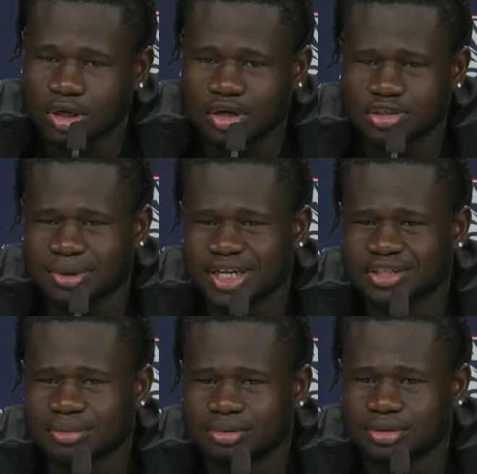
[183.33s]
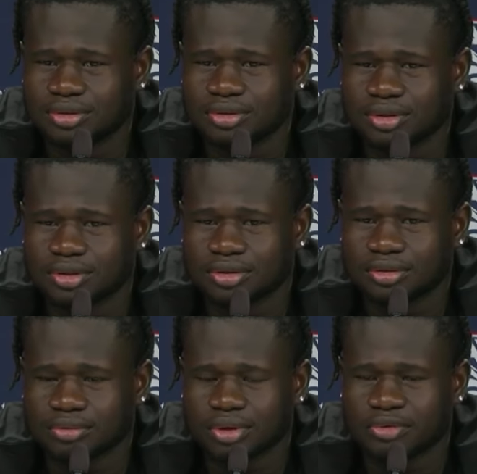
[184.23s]
No, it's basketball, you
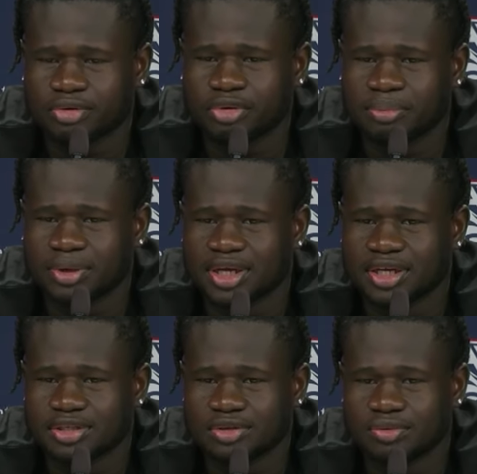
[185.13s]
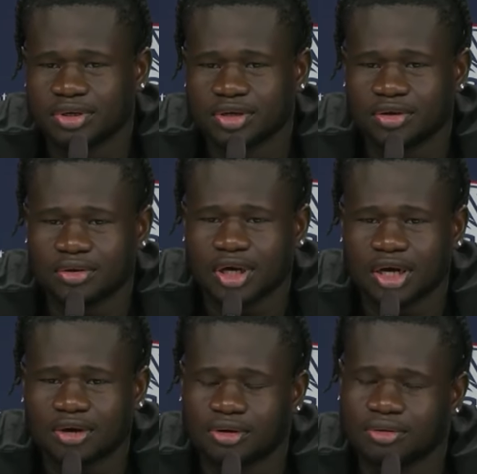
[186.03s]
know. Whenever we play ASU, we know
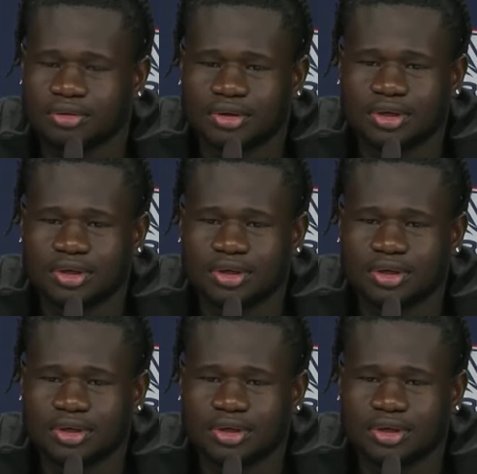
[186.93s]
how,